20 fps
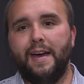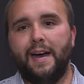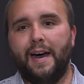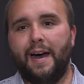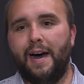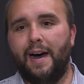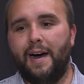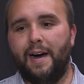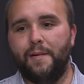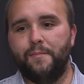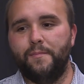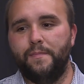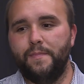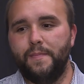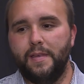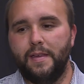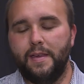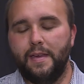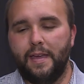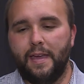Uh,
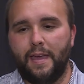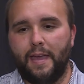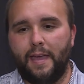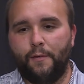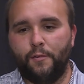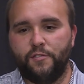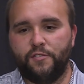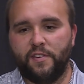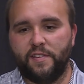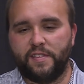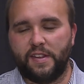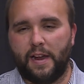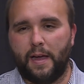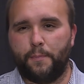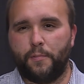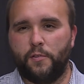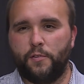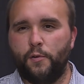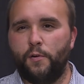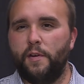it was just an
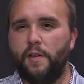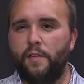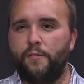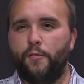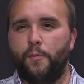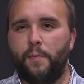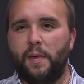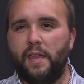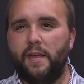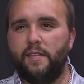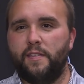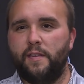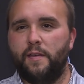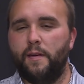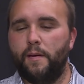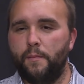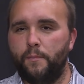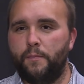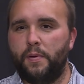opportunity for me to